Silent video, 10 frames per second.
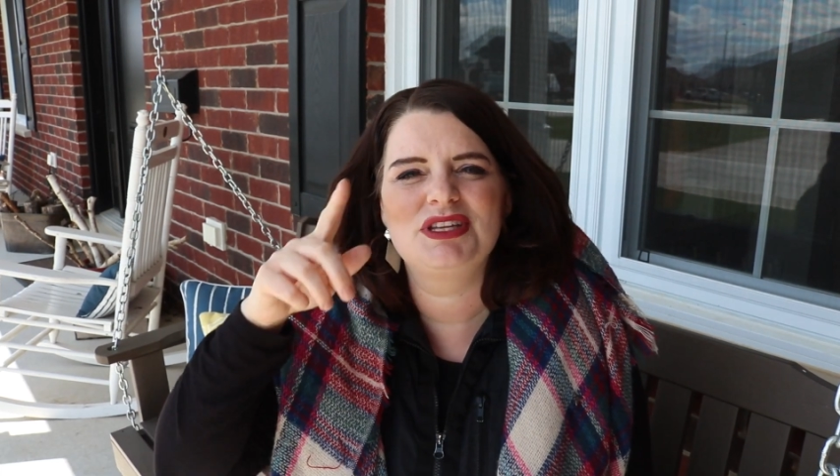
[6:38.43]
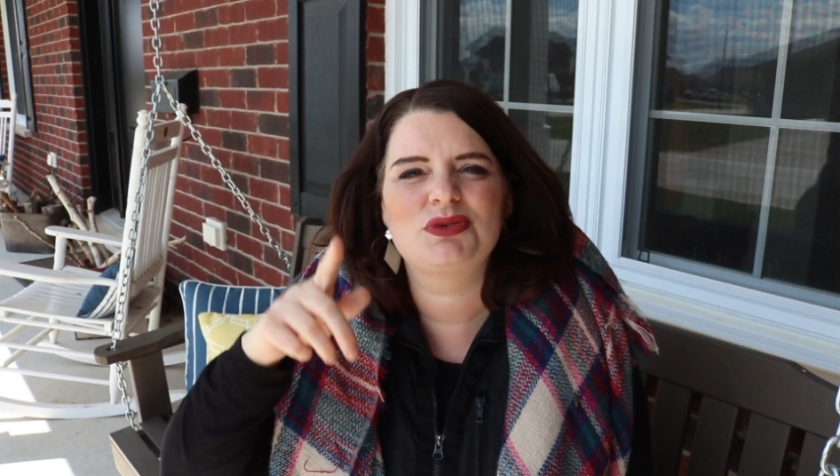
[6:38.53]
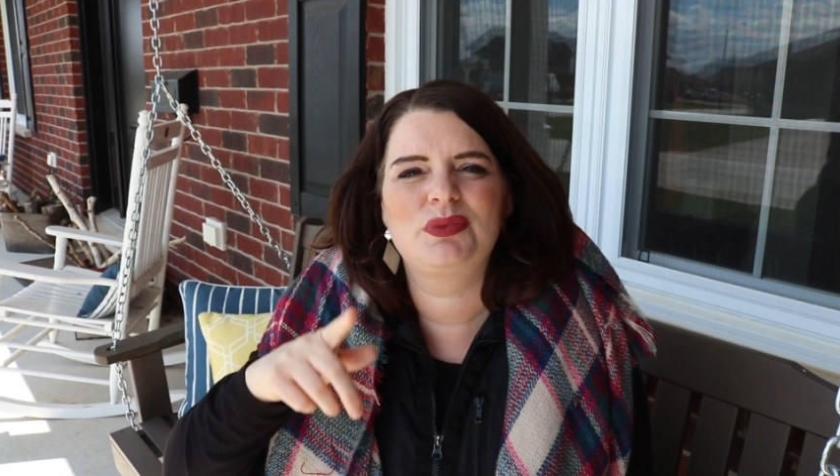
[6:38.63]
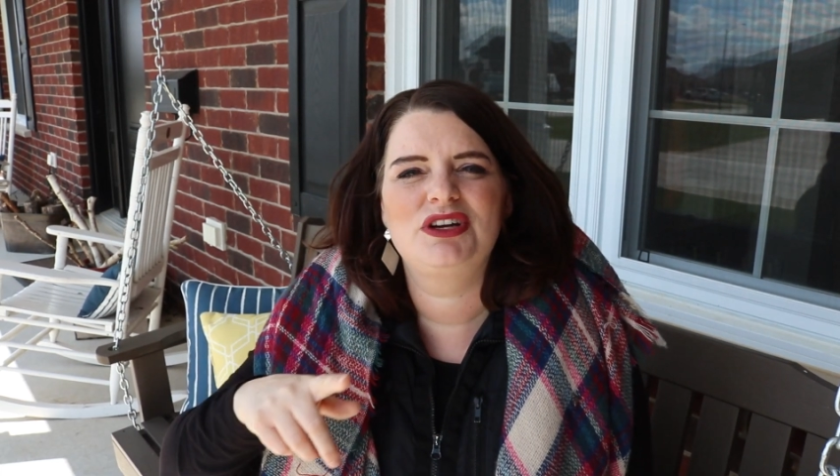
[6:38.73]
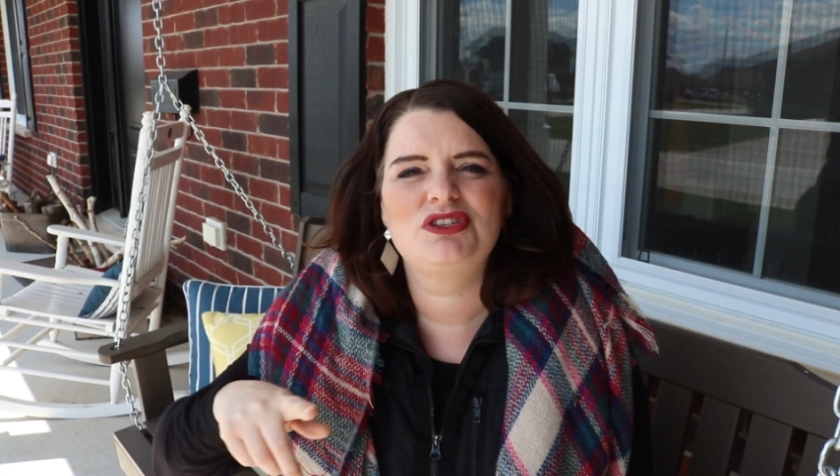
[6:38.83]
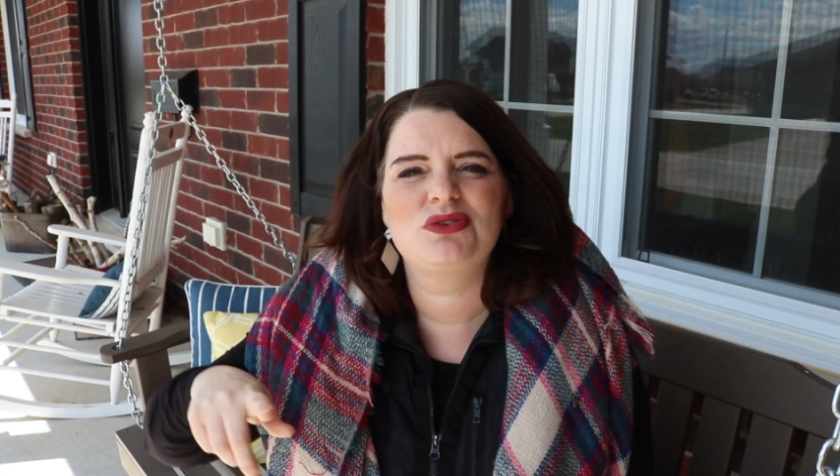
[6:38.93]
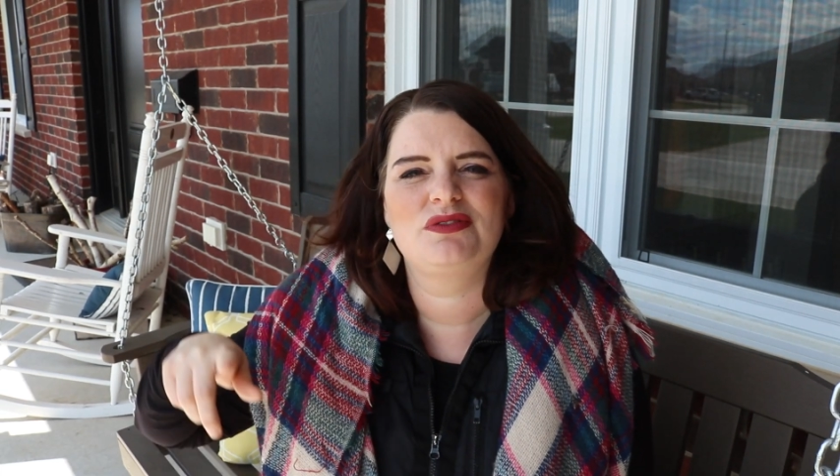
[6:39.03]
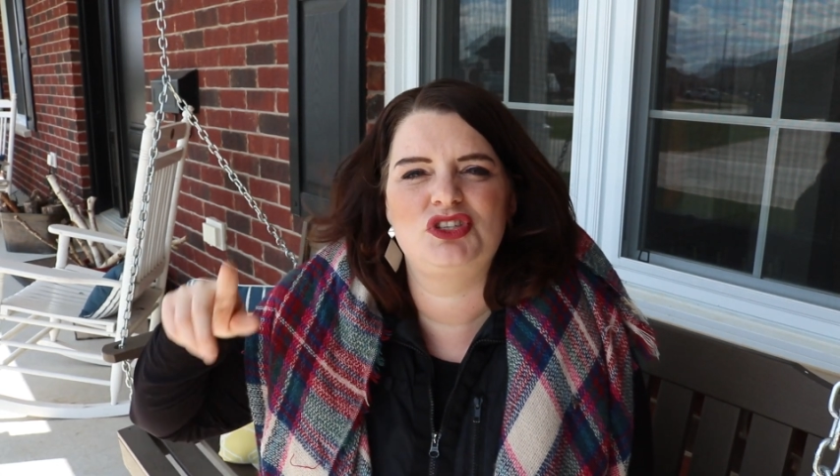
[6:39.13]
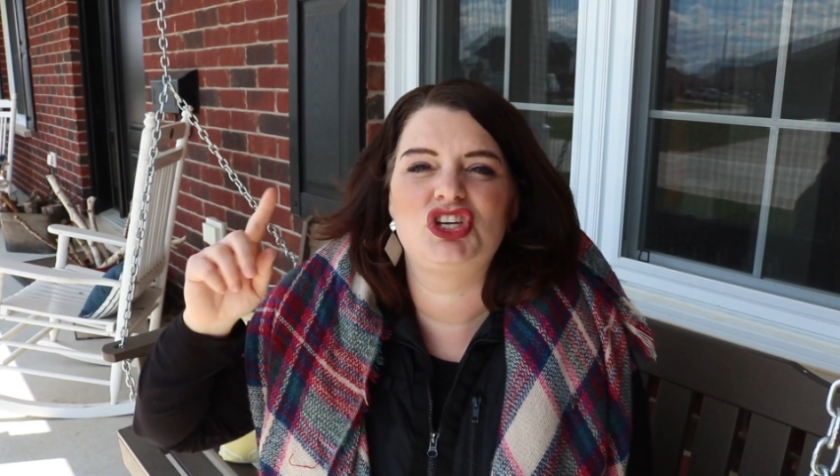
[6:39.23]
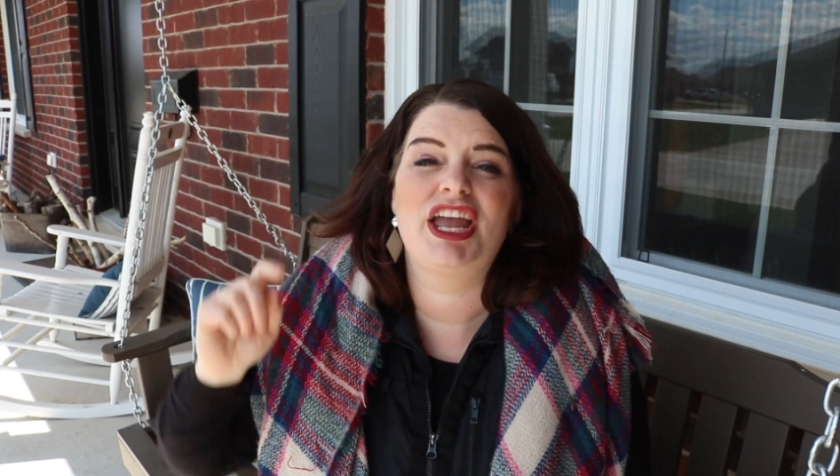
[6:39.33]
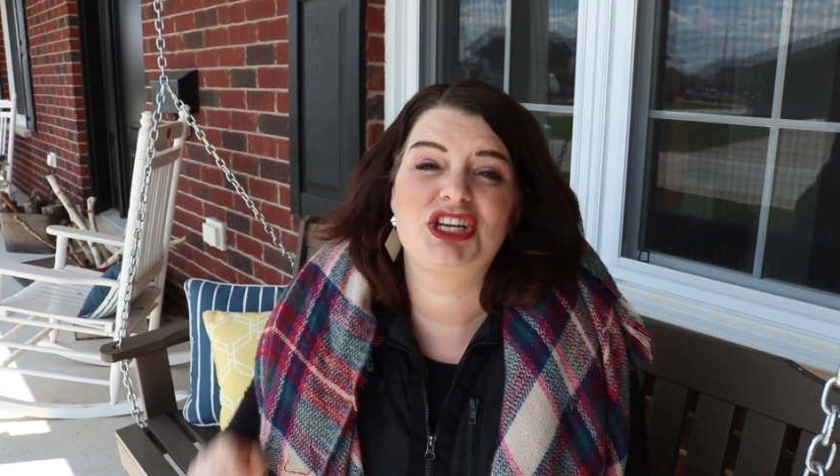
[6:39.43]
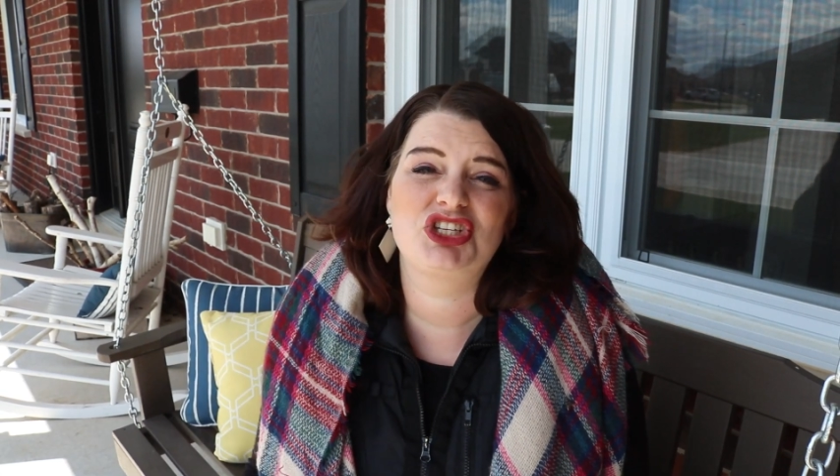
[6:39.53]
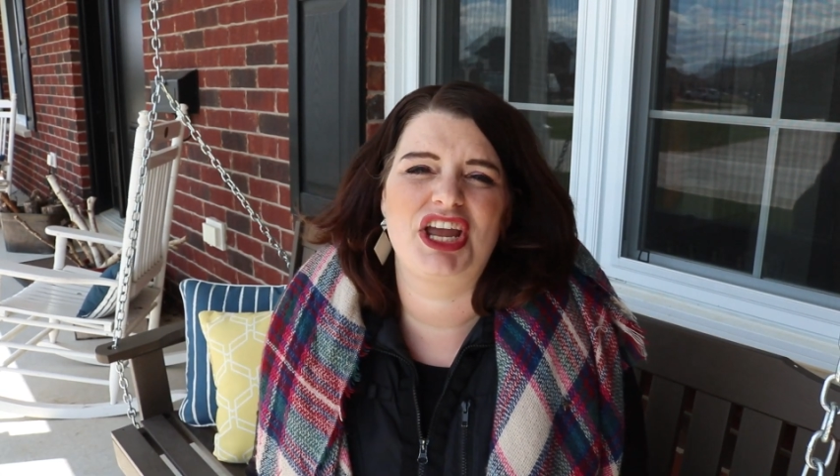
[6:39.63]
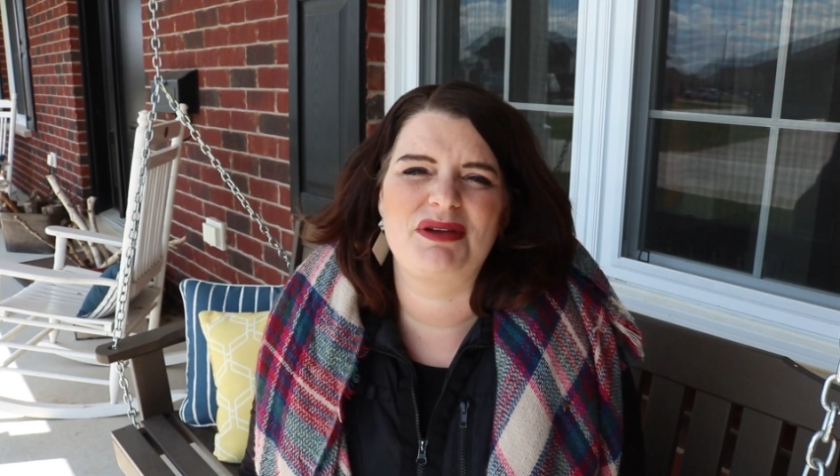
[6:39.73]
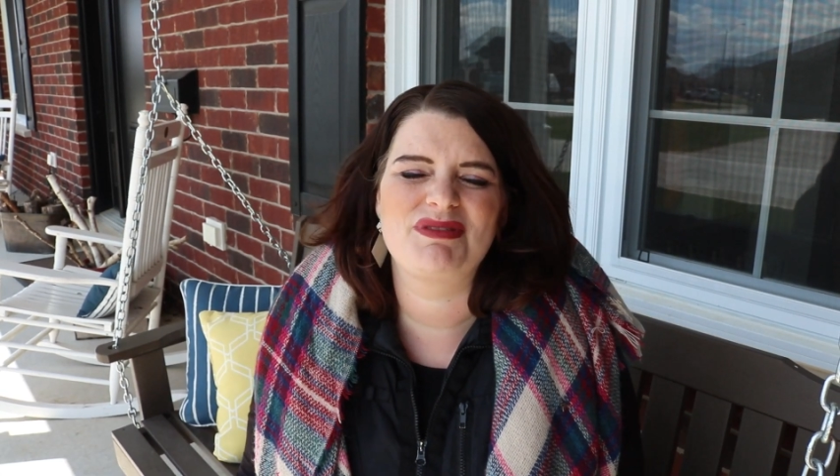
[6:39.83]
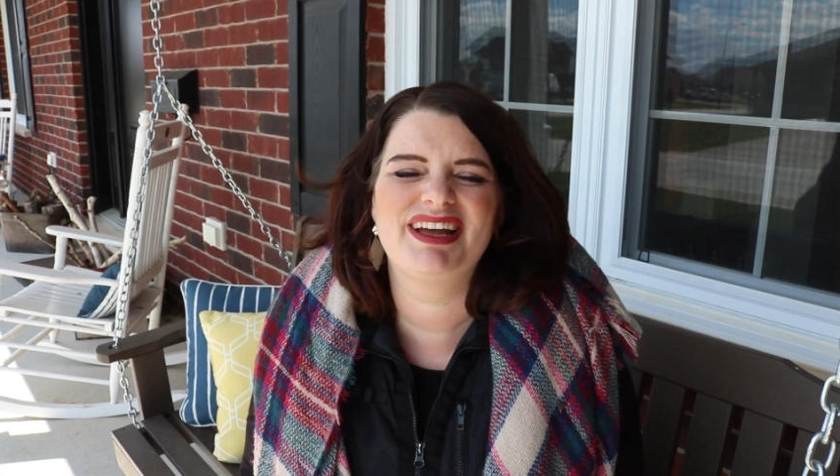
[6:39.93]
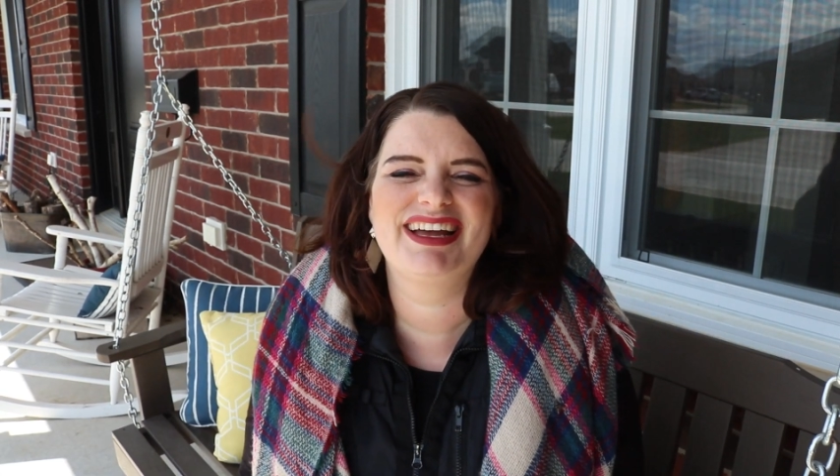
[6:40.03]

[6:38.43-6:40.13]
this weird sort of J shape.